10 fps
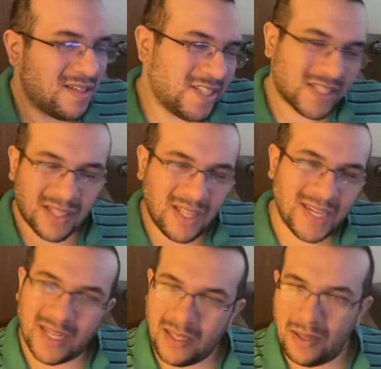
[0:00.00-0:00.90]
just
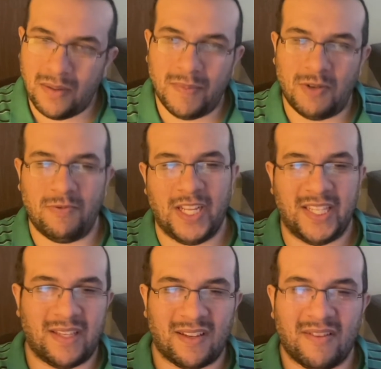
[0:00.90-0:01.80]
like a normal
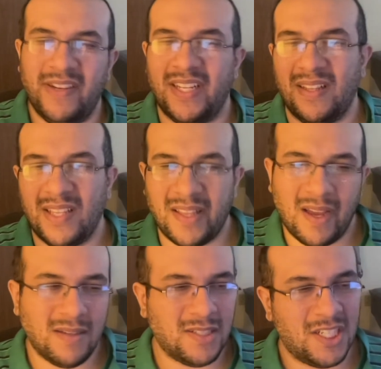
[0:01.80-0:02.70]
windscreen,
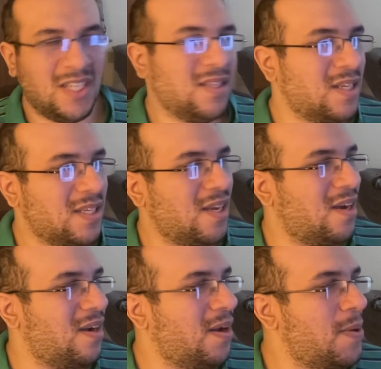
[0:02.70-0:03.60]
so chances
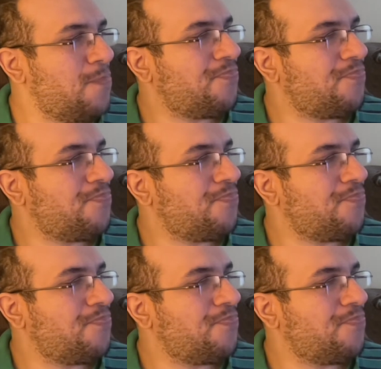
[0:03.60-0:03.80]
are